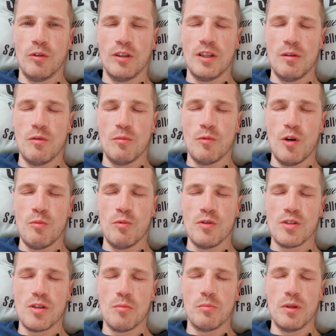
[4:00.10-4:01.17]
to keep them open.
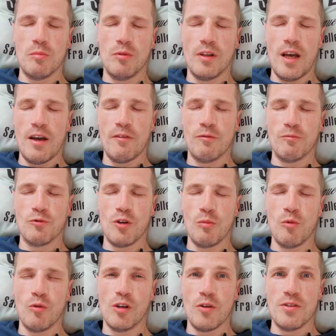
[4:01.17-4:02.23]
Some people have
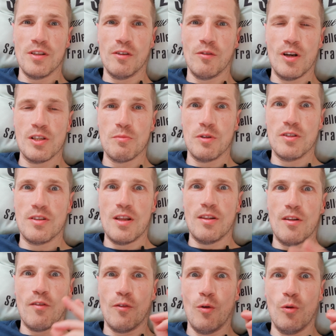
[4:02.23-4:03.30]
trouble closing their eyes because then
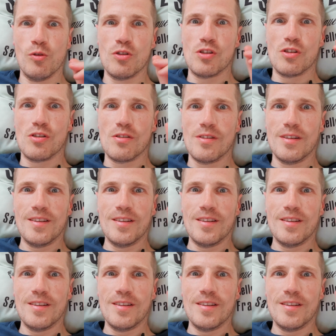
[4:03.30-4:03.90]
the thoughts